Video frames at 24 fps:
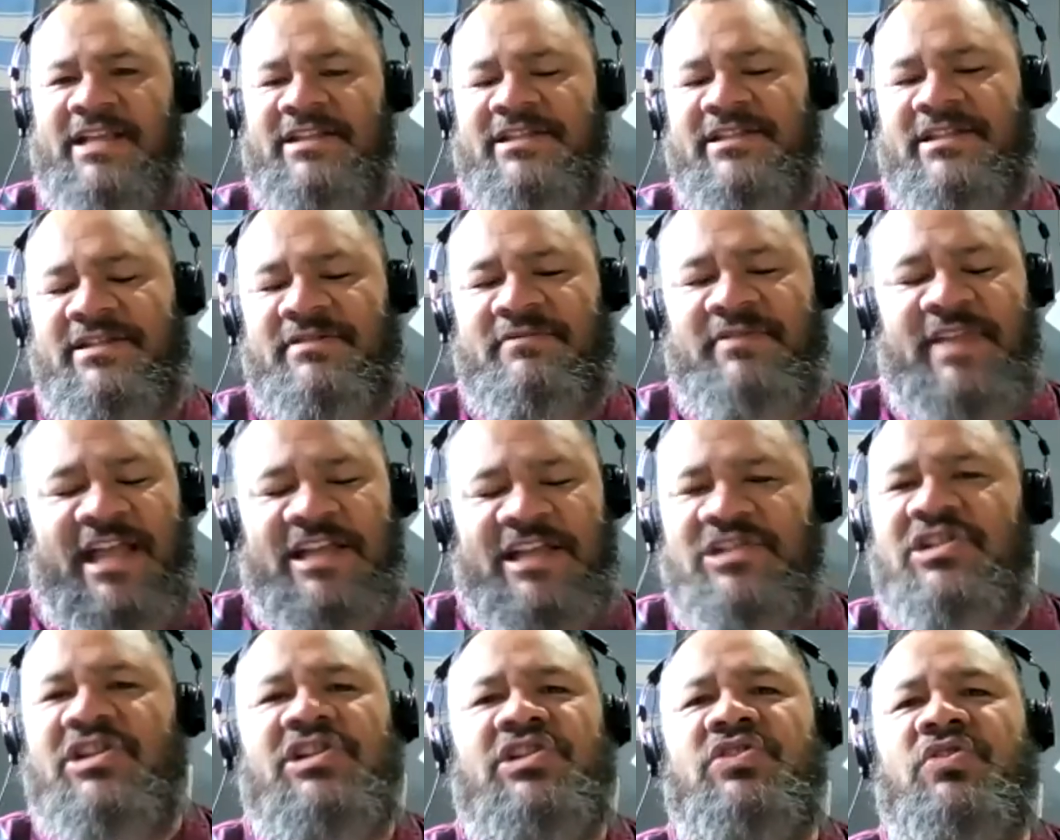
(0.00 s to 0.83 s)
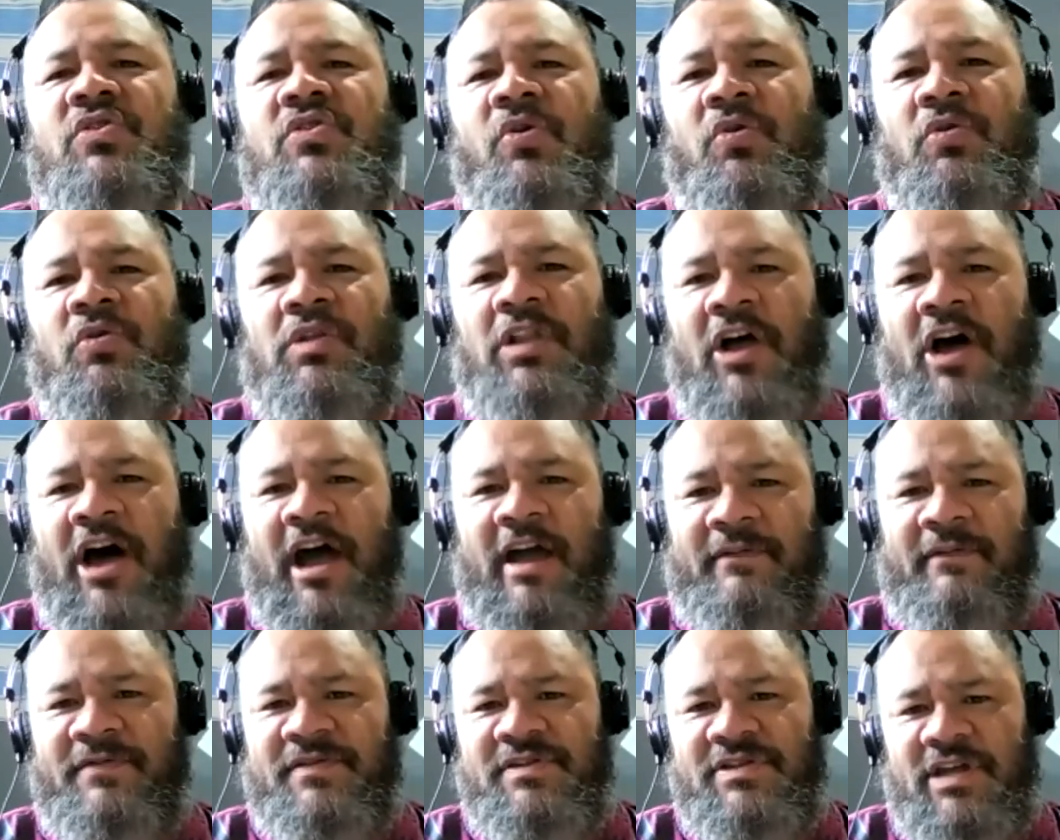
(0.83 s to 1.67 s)
that's just called
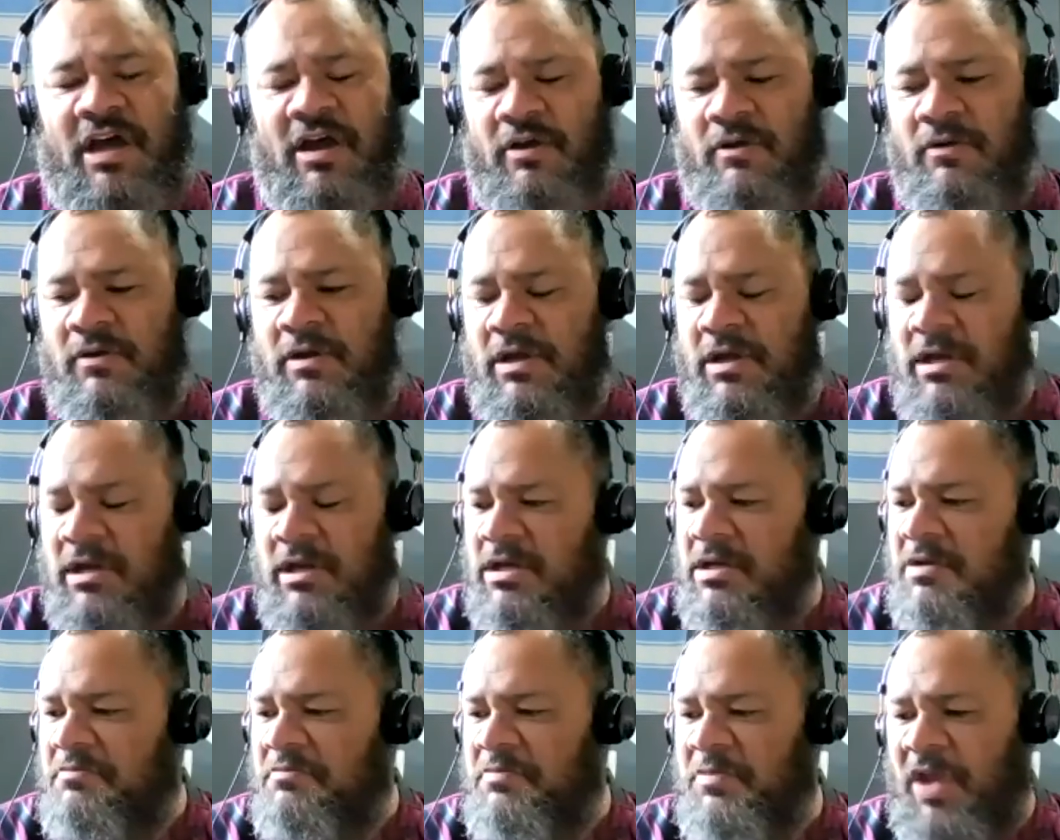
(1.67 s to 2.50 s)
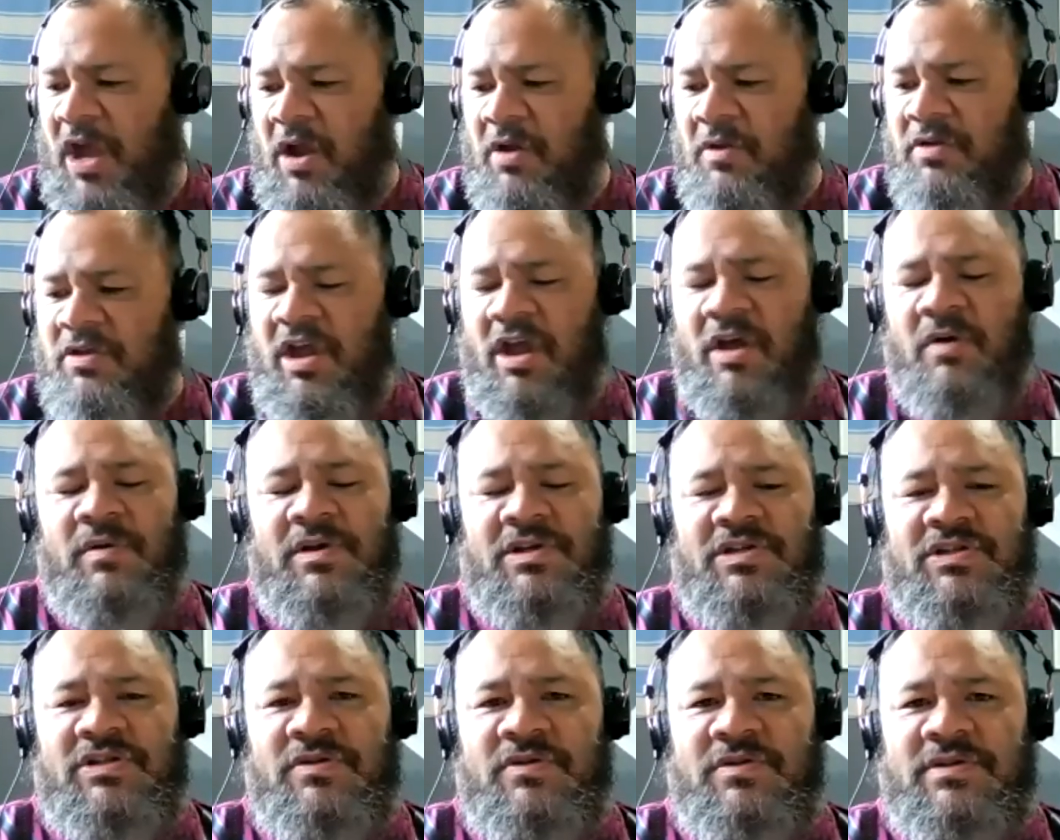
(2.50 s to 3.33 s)
life. So no
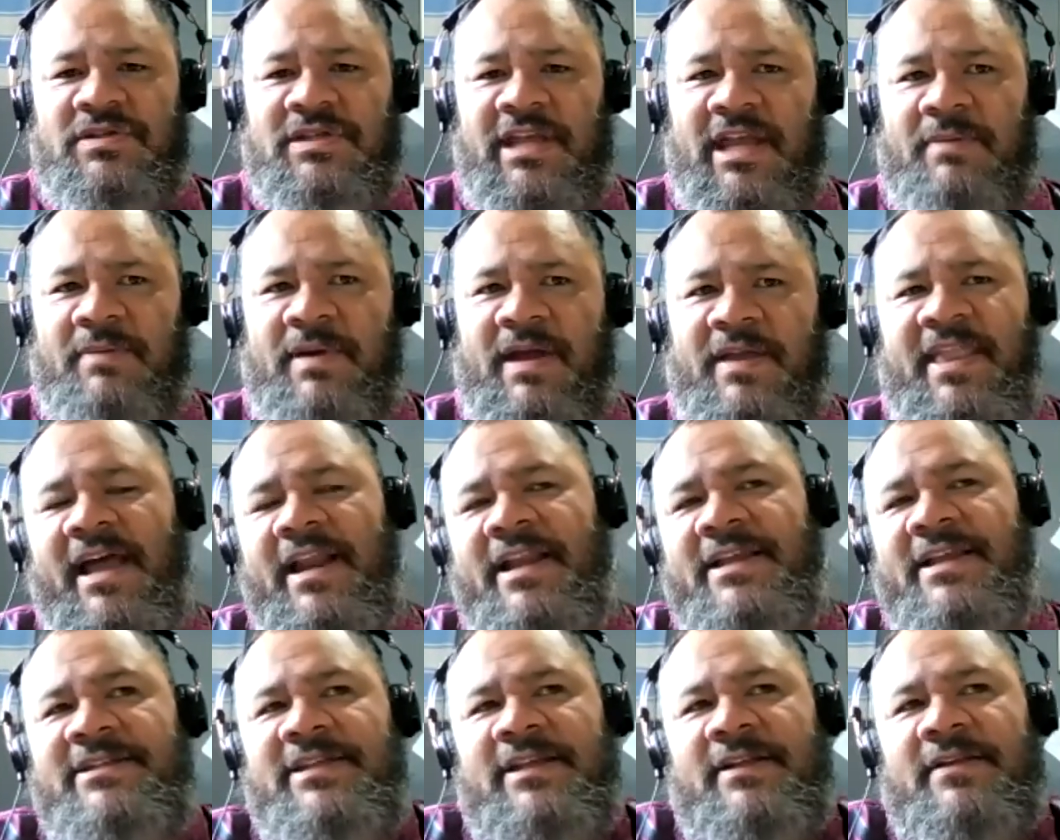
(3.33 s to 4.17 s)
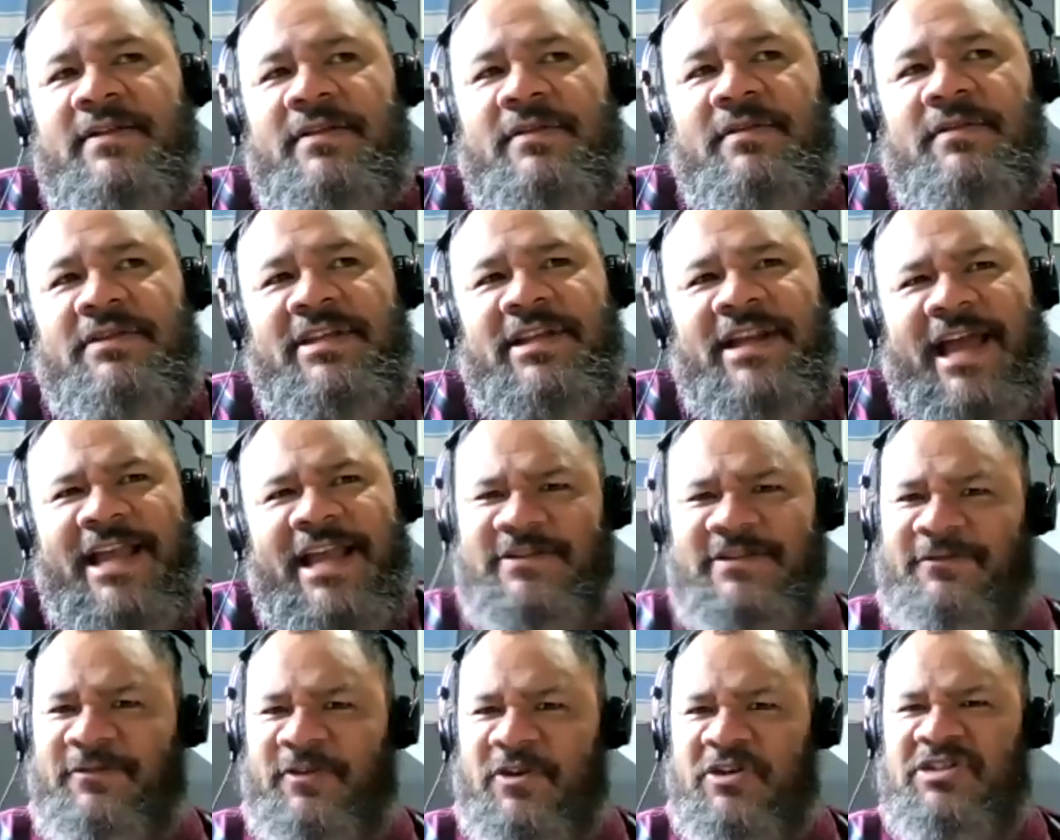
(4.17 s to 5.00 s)
issues there, mate. Now listen,
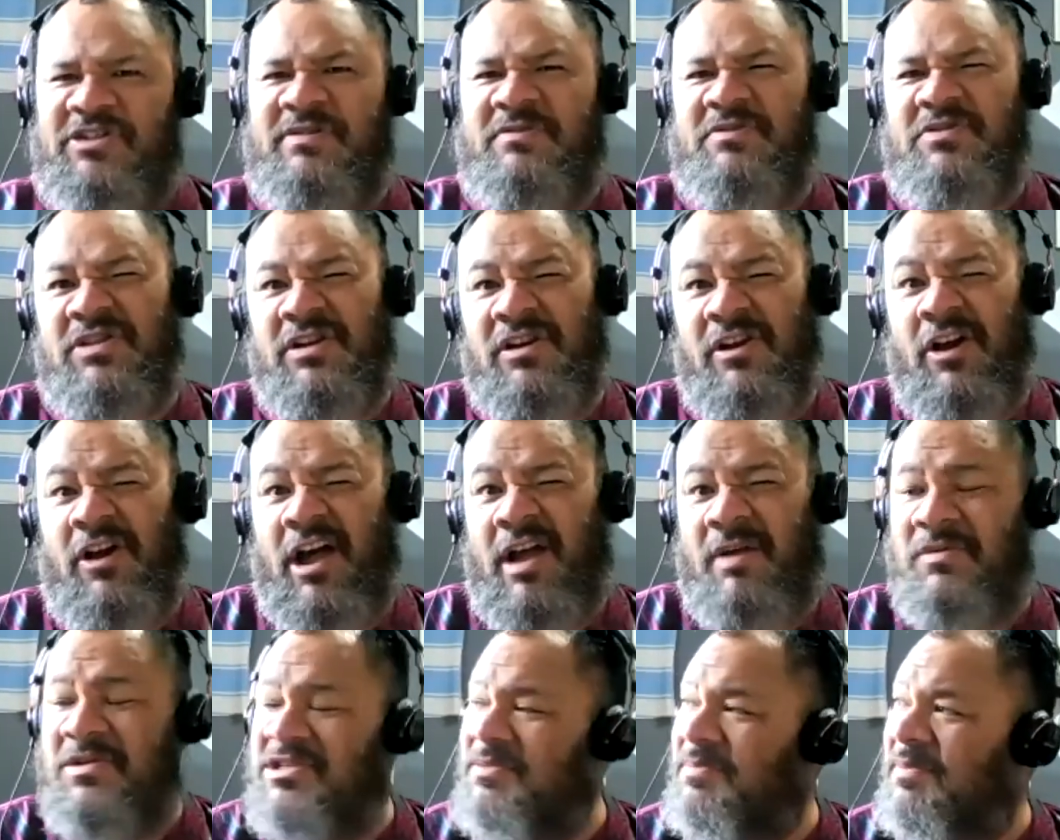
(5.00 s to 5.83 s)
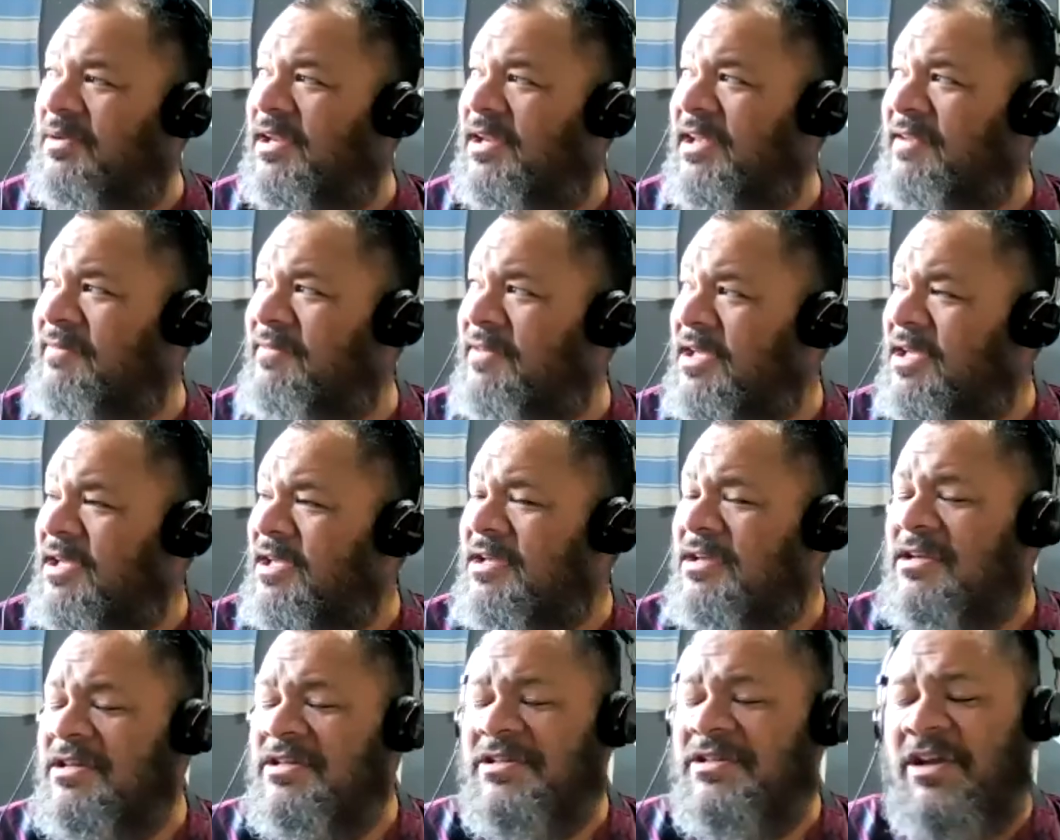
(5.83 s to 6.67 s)
today's the 1st of July, would you believe?
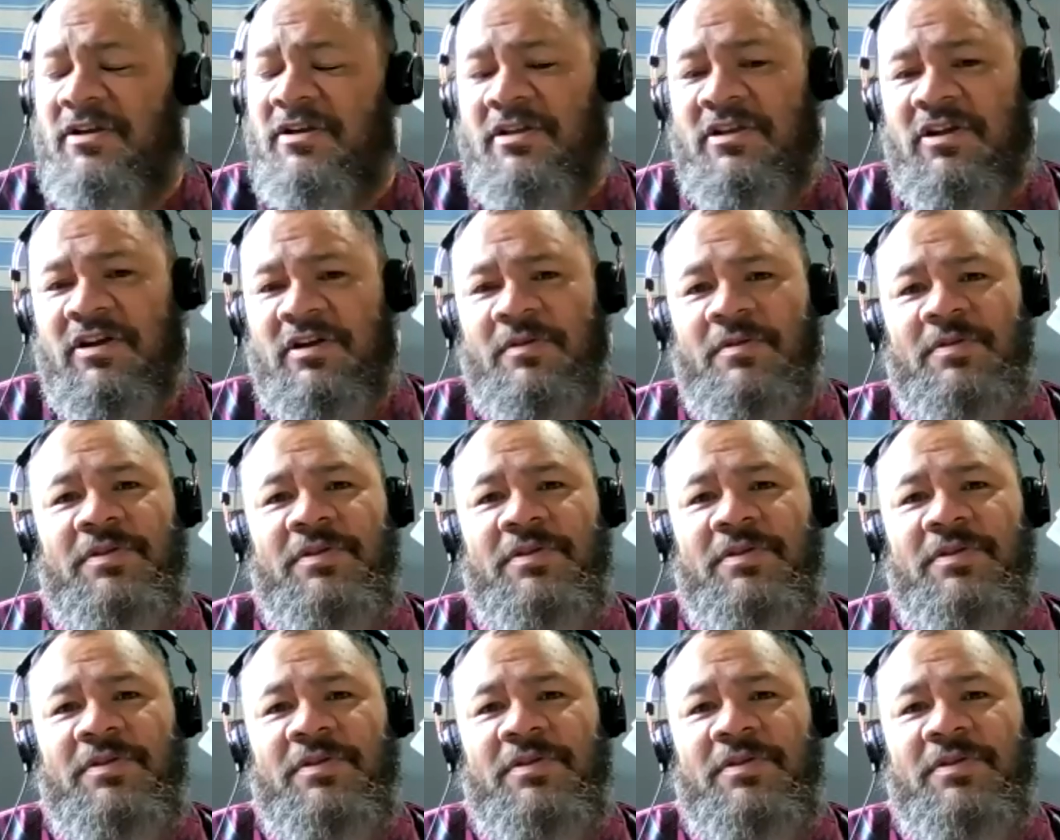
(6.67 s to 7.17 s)
So look,